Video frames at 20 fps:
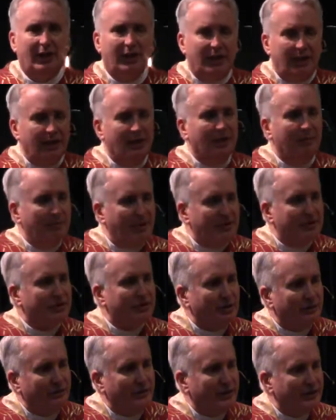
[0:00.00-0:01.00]
in the
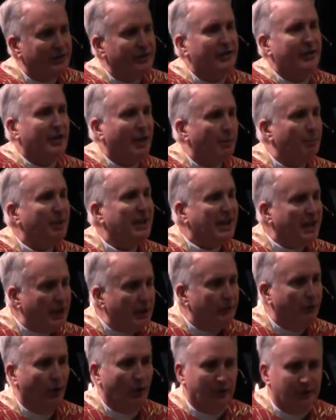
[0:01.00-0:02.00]
midst of this, the
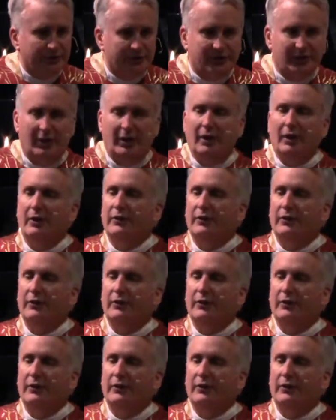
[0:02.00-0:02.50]
upheavals